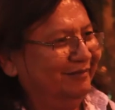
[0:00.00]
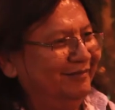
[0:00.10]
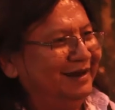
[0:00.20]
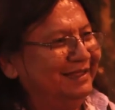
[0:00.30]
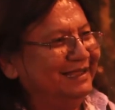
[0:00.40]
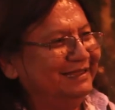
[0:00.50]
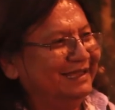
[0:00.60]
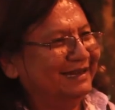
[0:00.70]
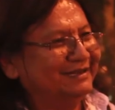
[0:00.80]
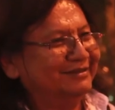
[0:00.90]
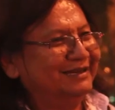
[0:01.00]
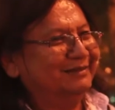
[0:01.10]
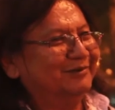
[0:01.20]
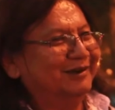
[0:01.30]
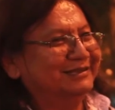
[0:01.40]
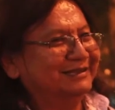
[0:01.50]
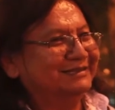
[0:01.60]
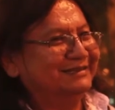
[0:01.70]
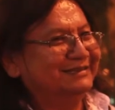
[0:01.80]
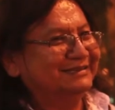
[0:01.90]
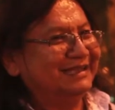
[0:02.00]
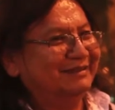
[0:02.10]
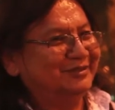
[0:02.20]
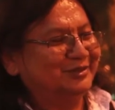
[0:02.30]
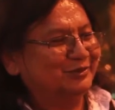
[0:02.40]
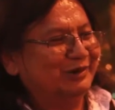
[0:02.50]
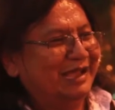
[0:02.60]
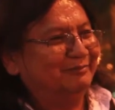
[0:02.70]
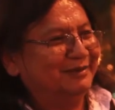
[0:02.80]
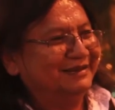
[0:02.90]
Well, I think that treaty process, you just have to scrap it.